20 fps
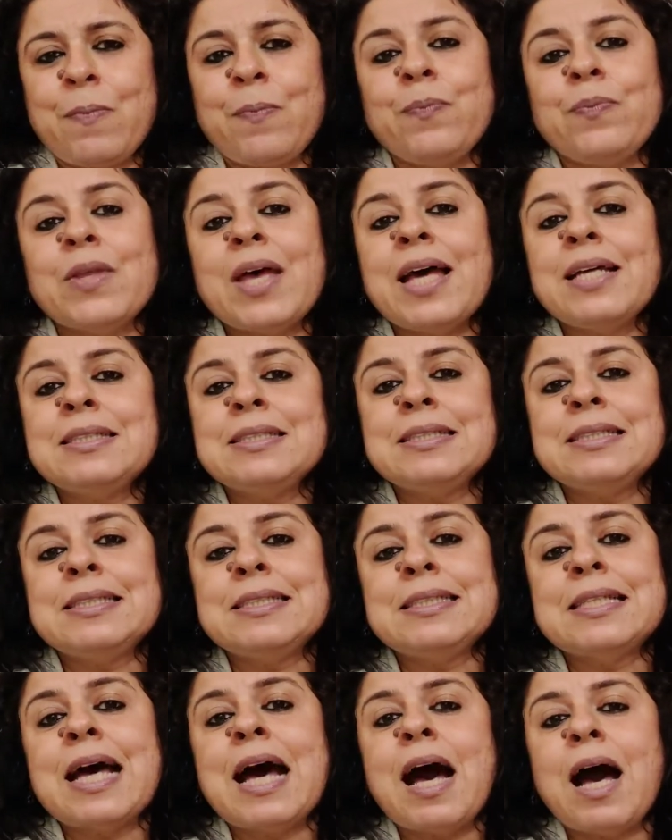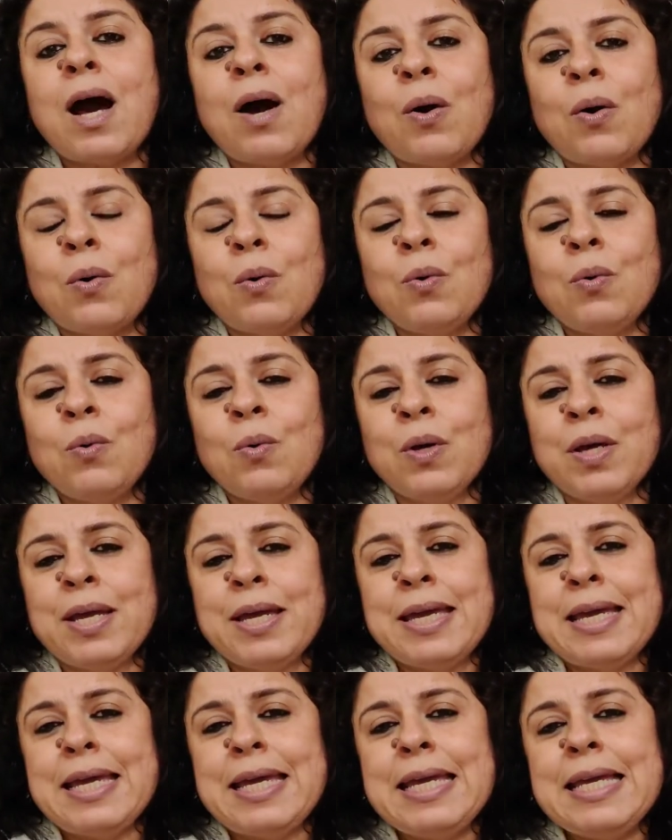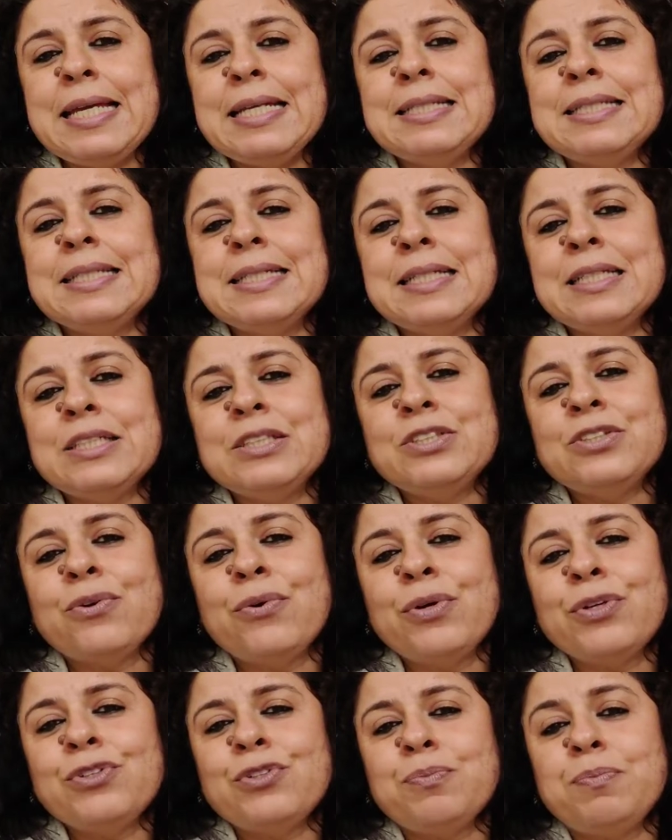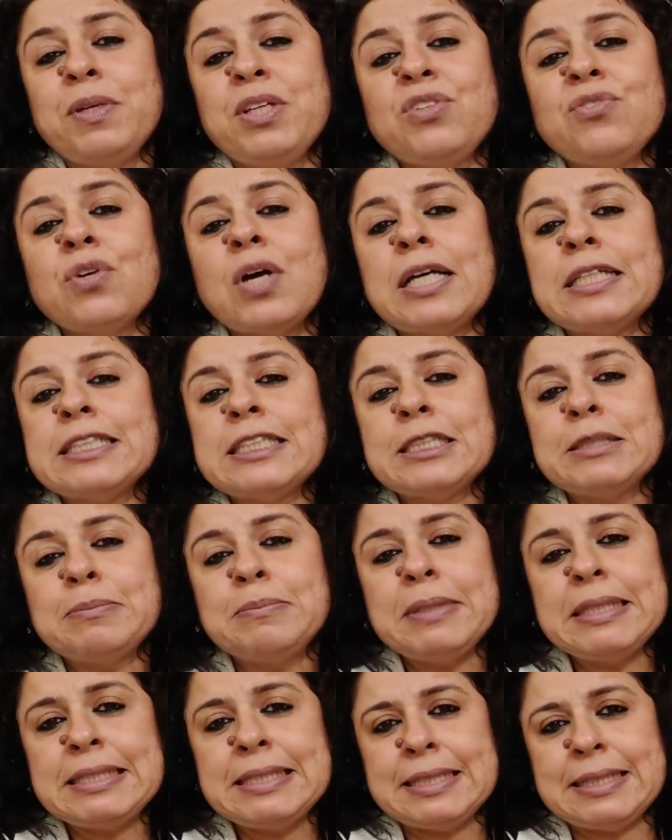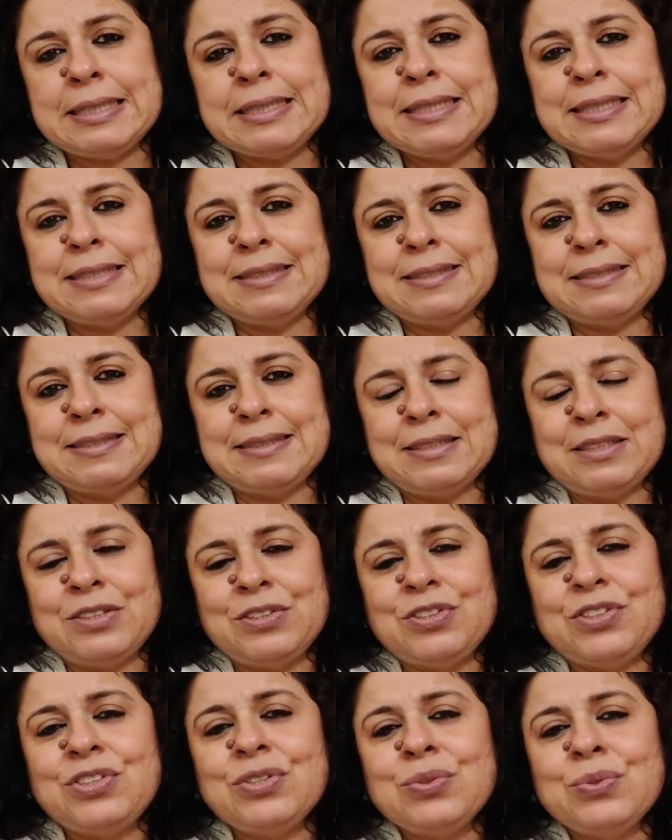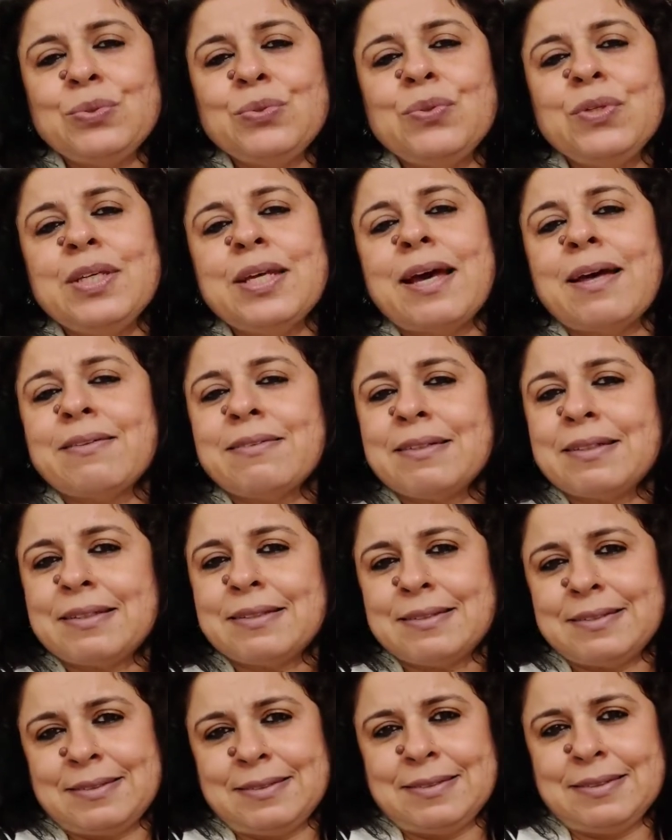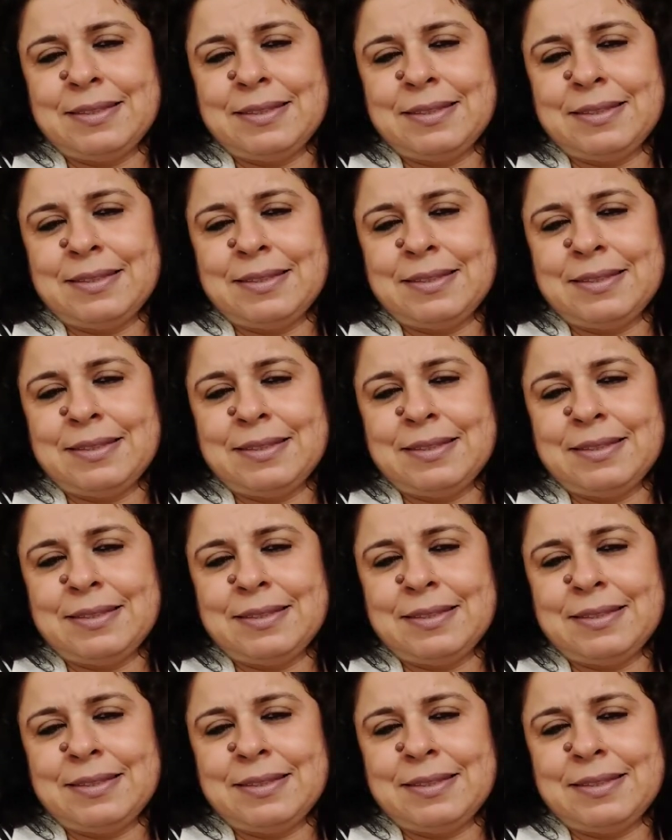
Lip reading: That is how it is going to be transmitted to the other.